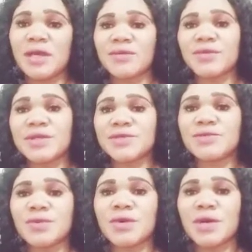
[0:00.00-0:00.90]
I greet
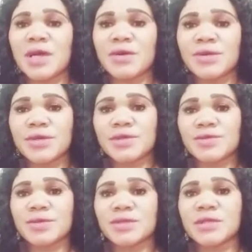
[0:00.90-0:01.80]
you all according
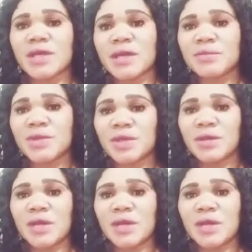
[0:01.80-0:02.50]
to your time.